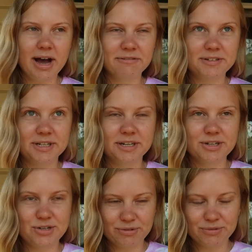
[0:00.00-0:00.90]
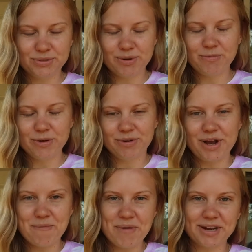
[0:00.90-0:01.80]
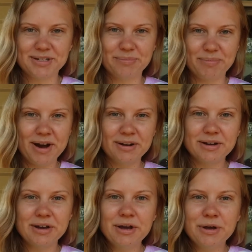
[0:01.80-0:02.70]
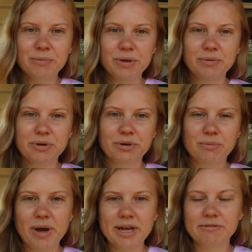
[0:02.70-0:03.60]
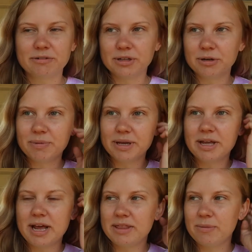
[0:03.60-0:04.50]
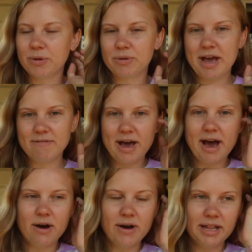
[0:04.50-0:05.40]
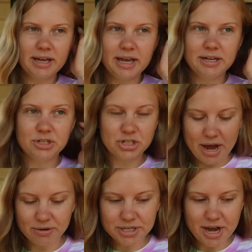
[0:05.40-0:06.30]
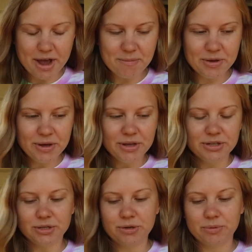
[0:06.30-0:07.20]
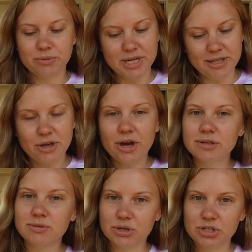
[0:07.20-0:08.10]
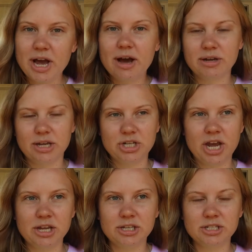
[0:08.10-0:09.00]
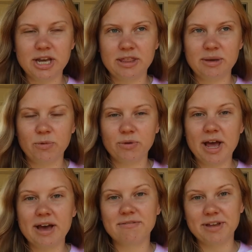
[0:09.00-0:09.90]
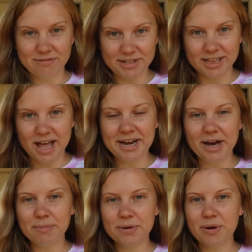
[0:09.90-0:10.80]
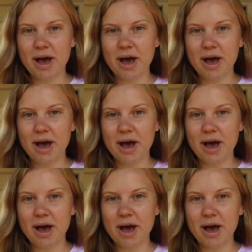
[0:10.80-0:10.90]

After general swim we would come back to the bunk, we would wait for a little bit, and then we would have our allocated shower time. So we would take the girls, we'd go shower, get changed, and then we would have evening lineup,